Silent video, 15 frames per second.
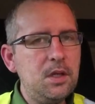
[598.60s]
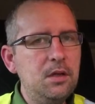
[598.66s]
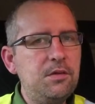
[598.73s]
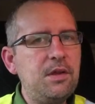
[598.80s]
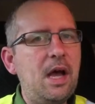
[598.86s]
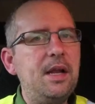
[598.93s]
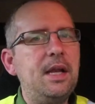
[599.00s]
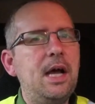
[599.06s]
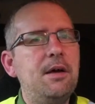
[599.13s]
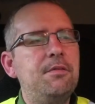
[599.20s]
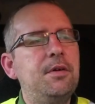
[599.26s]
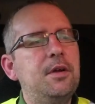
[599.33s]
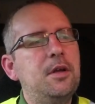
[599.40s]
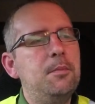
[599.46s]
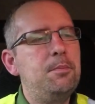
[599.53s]
Sat Nav
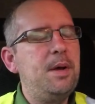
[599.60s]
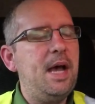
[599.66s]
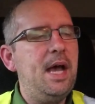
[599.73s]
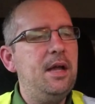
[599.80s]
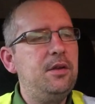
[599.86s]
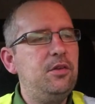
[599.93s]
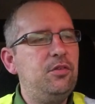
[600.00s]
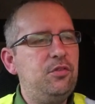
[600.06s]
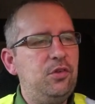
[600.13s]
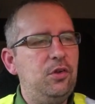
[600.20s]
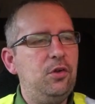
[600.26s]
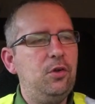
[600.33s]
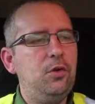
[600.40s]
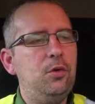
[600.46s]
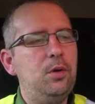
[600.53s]
compared
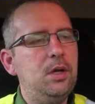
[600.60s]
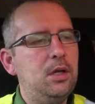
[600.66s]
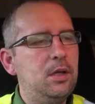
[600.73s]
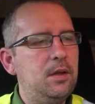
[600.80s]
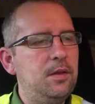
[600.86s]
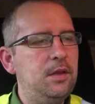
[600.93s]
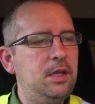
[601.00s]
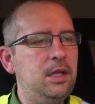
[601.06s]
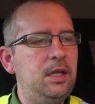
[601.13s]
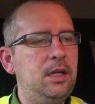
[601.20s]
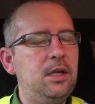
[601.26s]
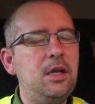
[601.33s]
to the